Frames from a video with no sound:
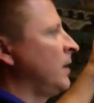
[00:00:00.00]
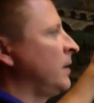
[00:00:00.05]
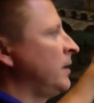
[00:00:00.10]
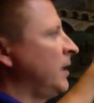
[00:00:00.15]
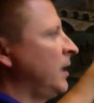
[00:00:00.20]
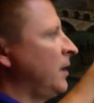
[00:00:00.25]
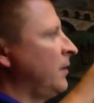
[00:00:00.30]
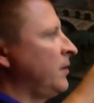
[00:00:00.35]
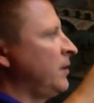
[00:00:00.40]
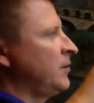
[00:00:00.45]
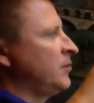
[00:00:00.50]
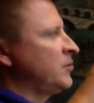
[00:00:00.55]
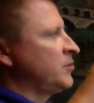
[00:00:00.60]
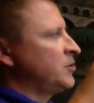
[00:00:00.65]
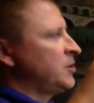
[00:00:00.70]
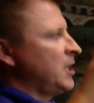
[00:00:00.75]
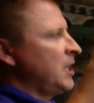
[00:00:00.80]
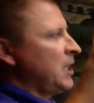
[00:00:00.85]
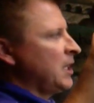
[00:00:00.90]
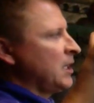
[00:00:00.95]
Now this
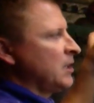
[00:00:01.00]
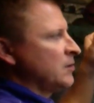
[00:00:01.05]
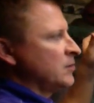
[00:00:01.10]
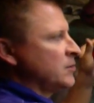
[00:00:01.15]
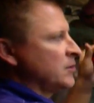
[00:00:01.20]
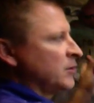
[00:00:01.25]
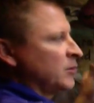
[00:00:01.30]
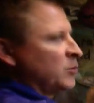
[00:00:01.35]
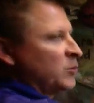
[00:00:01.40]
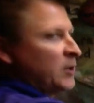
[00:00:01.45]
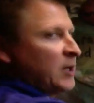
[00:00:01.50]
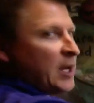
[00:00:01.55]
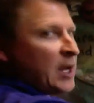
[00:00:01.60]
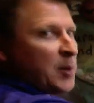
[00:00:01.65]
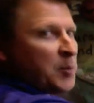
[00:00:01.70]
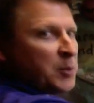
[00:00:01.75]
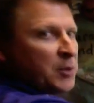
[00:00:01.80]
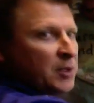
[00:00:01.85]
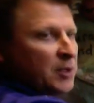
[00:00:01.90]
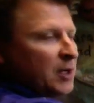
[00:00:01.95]
change is what
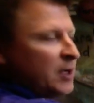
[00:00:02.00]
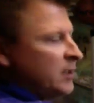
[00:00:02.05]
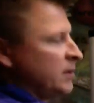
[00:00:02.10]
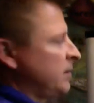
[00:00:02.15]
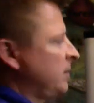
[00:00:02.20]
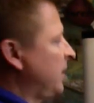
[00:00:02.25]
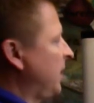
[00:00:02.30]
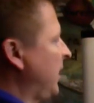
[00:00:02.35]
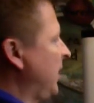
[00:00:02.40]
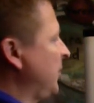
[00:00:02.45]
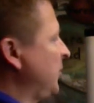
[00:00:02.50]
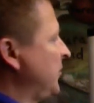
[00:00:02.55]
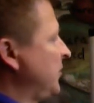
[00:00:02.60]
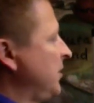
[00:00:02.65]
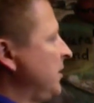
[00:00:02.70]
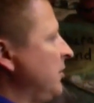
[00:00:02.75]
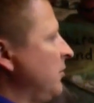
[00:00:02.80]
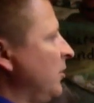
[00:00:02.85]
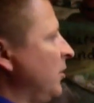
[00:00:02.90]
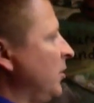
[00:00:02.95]
happened on time
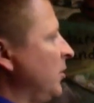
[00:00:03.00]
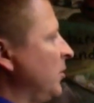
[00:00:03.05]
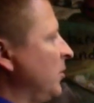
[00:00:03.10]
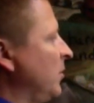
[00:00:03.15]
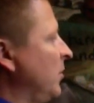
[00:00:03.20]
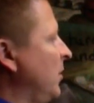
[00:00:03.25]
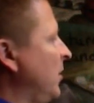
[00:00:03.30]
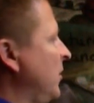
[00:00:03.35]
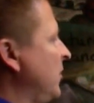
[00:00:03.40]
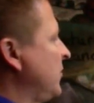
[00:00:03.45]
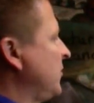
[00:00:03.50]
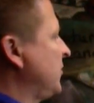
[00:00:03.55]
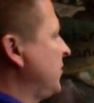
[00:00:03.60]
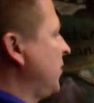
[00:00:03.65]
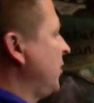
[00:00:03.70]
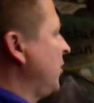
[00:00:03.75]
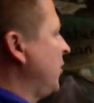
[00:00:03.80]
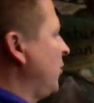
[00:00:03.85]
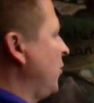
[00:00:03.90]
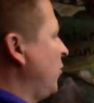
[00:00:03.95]
0.
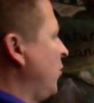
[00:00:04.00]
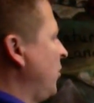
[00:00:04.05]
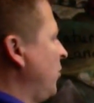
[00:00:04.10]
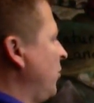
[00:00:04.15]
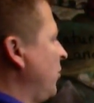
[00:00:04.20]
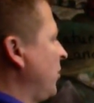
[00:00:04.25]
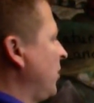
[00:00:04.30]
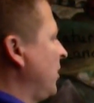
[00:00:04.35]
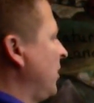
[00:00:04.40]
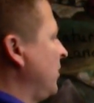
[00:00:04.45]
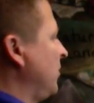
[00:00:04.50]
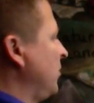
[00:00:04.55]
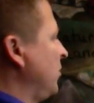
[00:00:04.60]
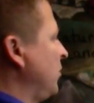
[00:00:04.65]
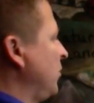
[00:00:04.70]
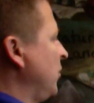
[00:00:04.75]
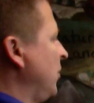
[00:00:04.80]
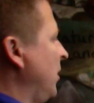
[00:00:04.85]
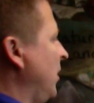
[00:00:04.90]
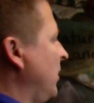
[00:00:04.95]
So what we're going to
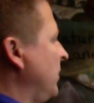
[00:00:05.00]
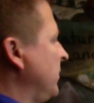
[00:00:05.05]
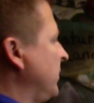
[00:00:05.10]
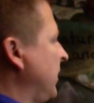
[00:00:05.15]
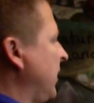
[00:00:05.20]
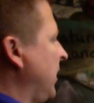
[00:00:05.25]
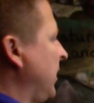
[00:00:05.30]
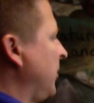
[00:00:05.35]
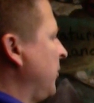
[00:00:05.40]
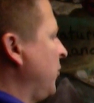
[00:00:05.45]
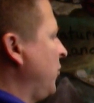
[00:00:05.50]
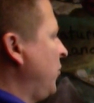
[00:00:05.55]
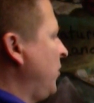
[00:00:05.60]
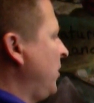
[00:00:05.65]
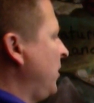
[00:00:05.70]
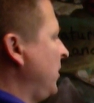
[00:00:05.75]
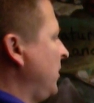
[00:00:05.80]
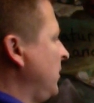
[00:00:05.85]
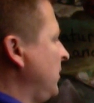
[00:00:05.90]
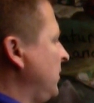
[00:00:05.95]
do on time
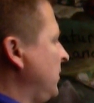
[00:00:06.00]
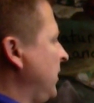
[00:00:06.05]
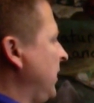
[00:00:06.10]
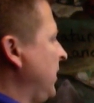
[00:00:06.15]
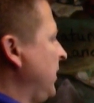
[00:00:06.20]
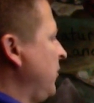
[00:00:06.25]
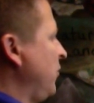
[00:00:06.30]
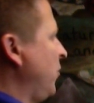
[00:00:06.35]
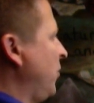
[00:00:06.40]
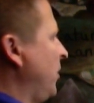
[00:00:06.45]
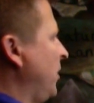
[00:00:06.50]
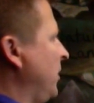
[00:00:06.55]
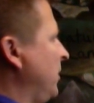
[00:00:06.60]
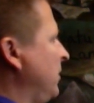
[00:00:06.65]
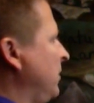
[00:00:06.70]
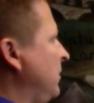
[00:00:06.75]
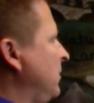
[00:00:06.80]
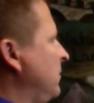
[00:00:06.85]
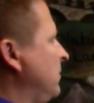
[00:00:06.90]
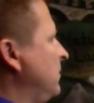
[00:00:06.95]
1, day
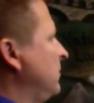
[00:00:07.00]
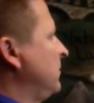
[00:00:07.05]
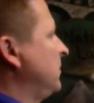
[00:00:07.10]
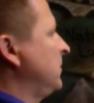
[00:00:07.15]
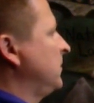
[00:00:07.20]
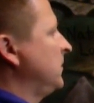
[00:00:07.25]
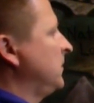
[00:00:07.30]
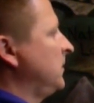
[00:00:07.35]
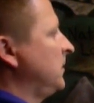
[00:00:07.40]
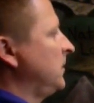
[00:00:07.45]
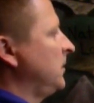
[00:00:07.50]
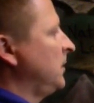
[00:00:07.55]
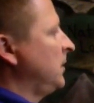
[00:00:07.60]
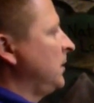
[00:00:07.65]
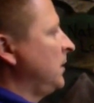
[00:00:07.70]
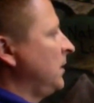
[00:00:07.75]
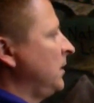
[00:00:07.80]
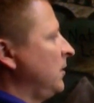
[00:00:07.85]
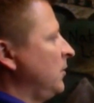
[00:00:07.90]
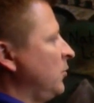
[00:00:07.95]
1,
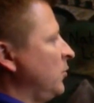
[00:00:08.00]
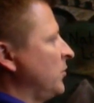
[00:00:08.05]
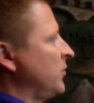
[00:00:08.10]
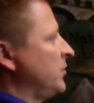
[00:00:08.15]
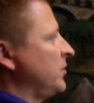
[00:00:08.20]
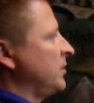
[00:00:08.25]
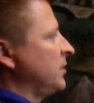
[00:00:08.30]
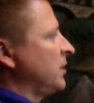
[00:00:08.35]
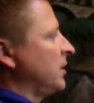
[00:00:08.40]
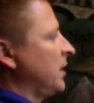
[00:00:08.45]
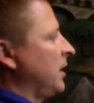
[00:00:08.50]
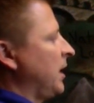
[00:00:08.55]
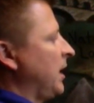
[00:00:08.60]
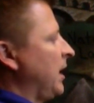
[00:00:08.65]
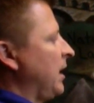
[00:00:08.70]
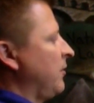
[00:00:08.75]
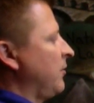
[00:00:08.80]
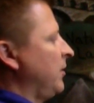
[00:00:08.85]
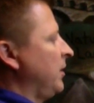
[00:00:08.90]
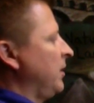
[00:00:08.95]
we're still going to
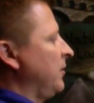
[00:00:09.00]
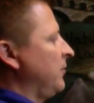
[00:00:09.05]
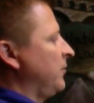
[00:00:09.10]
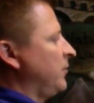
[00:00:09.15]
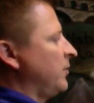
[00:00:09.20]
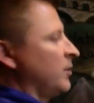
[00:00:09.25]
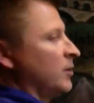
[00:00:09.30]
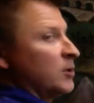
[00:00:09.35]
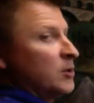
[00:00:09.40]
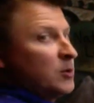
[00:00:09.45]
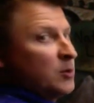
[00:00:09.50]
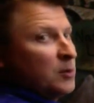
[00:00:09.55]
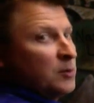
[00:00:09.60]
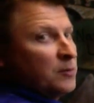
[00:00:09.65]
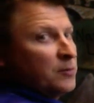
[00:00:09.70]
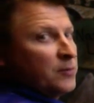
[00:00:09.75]
have an inflow of